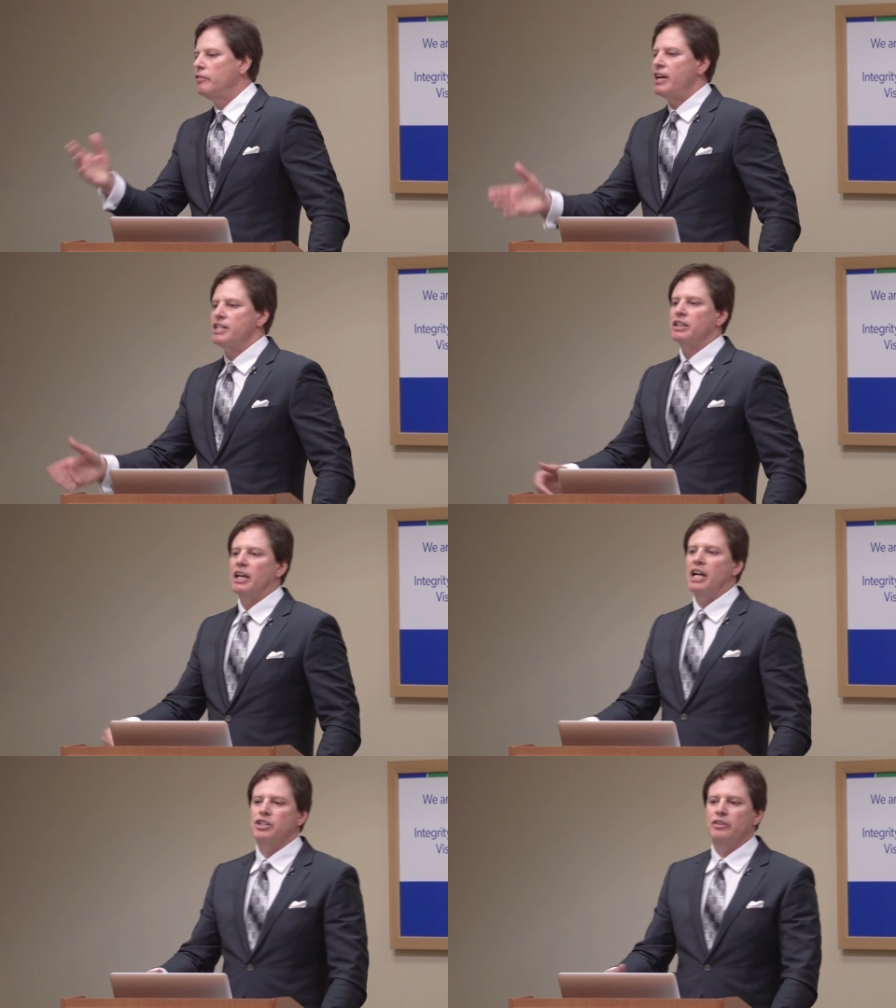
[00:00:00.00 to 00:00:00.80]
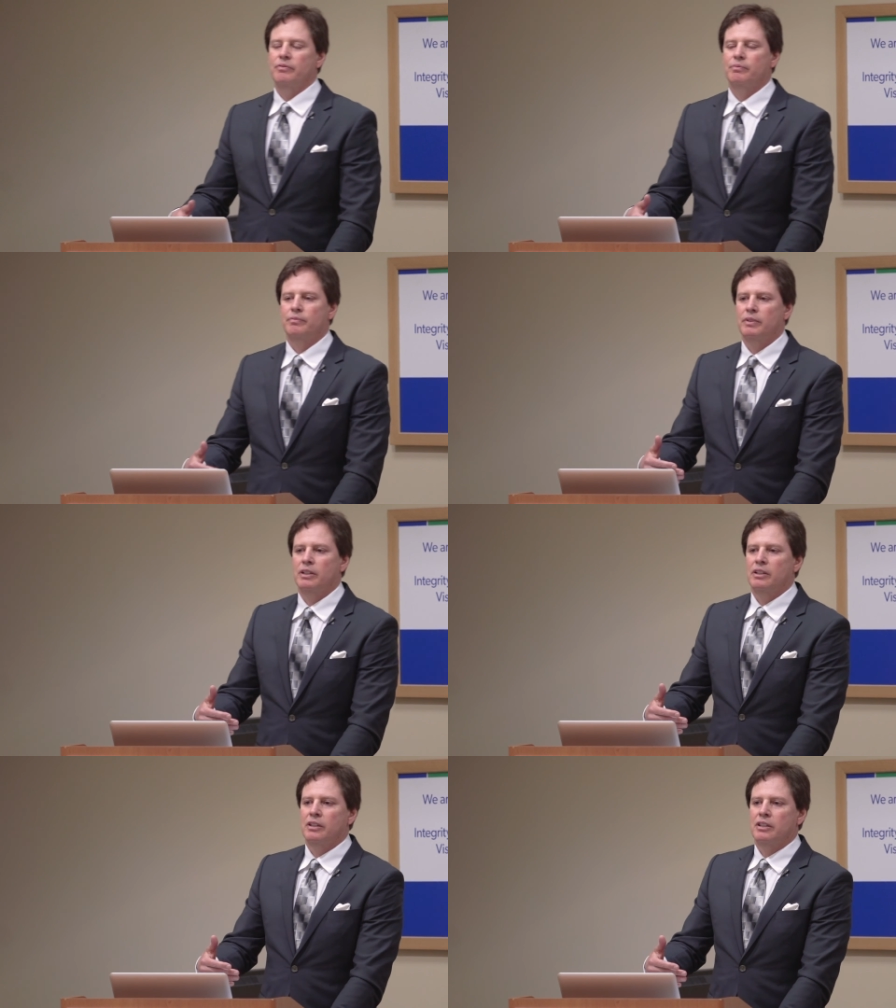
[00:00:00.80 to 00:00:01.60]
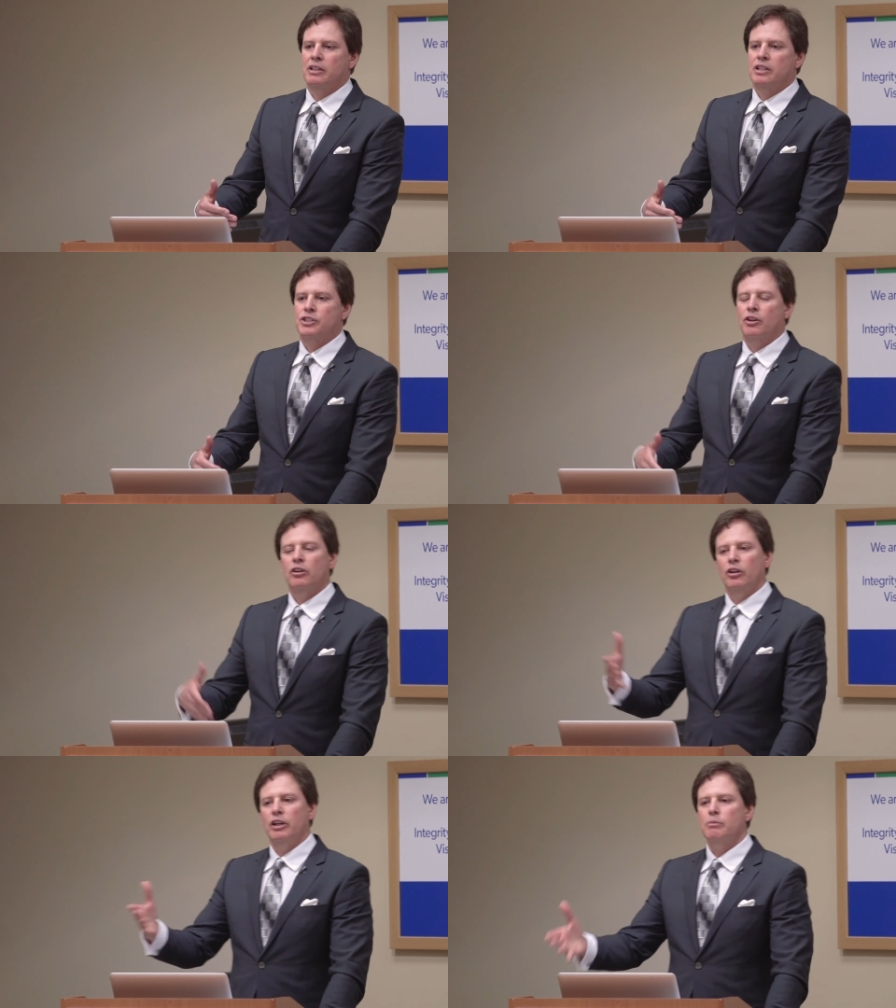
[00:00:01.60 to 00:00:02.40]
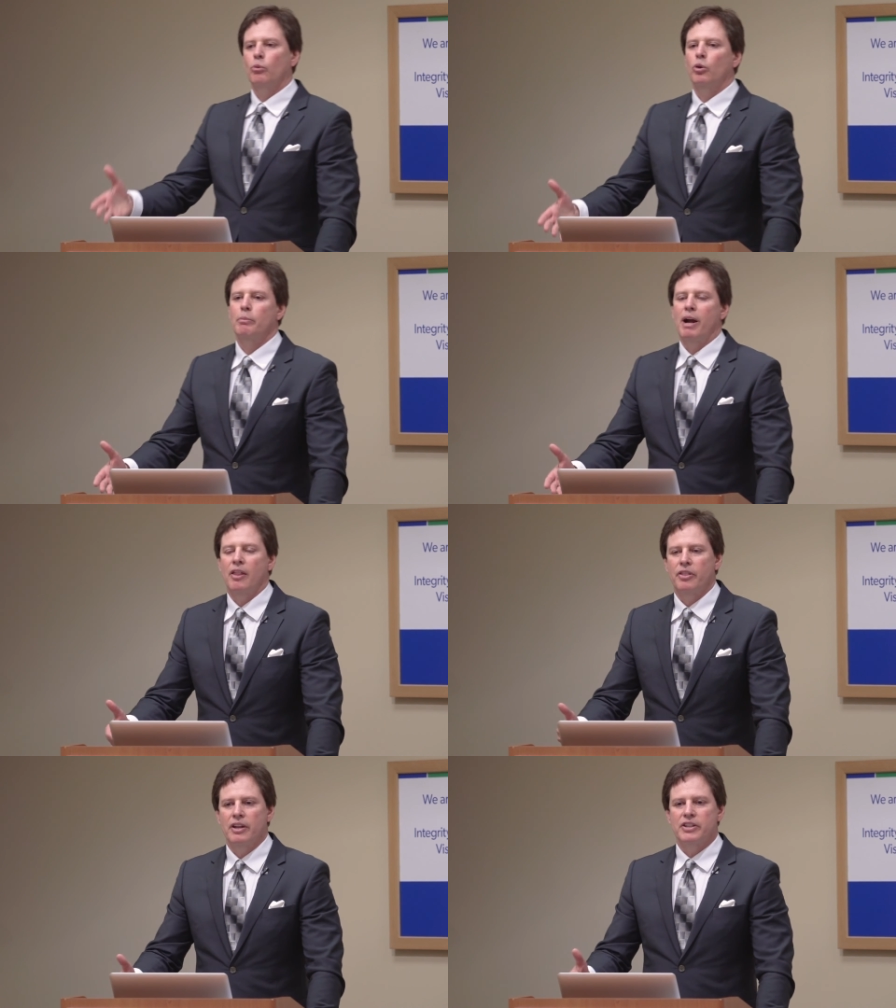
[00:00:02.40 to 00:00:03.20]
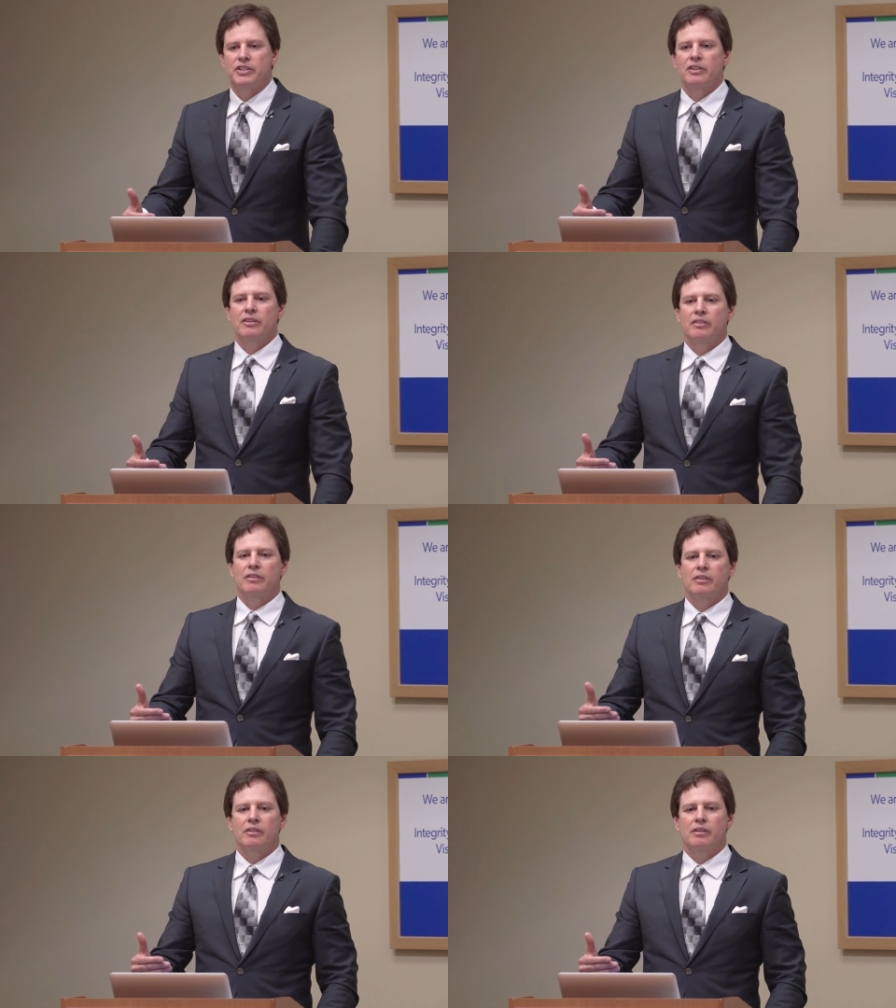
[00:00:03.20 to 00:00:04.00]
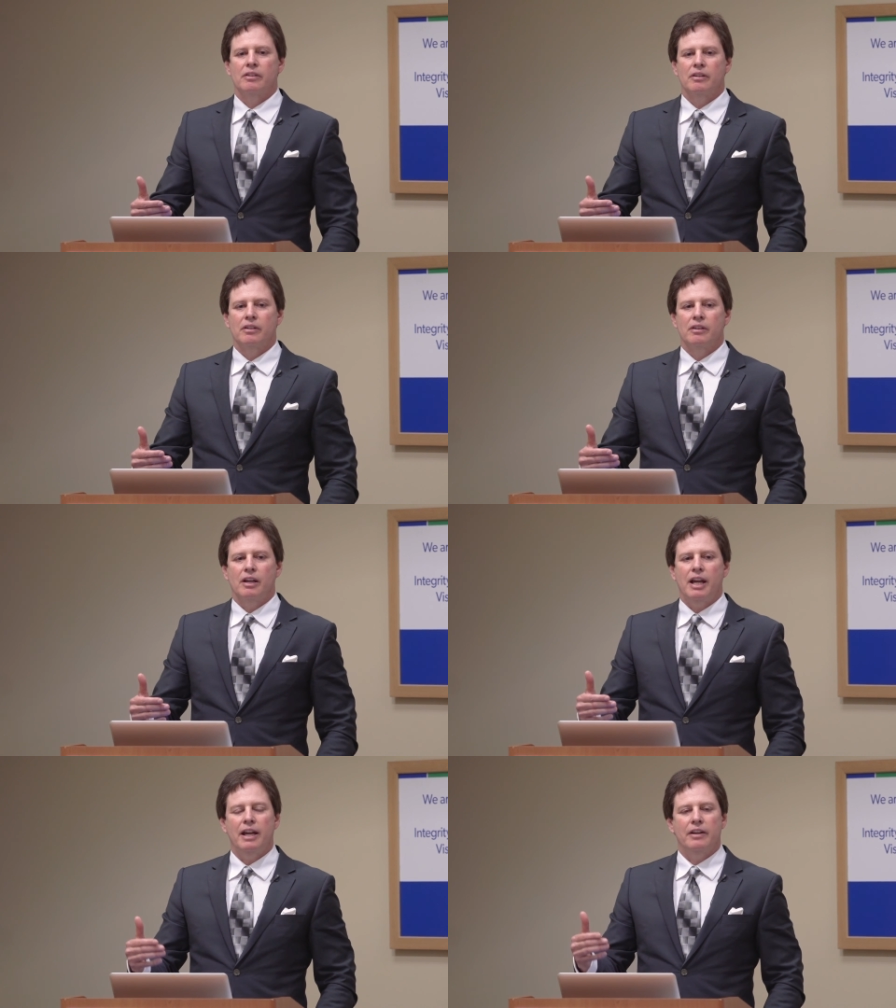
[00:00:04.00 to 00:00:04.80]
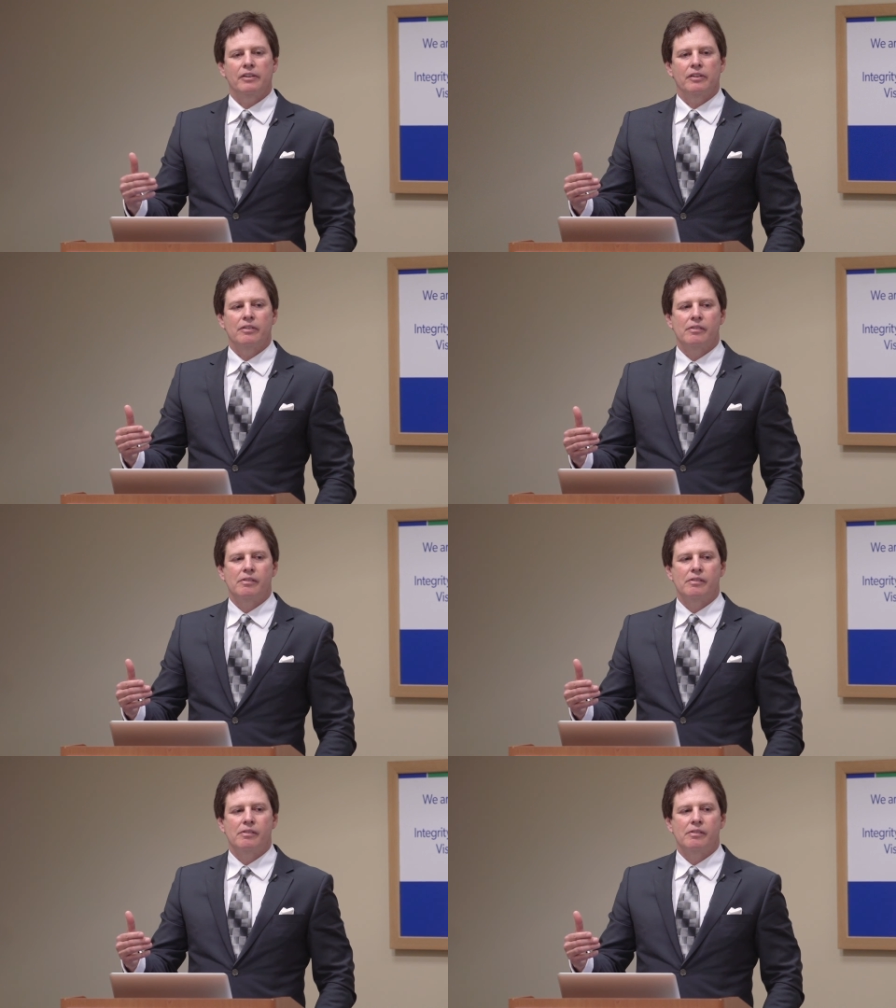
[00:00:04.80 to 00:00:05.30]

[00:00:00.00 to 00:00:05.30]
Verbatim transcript: own investigation. Start learning more about this and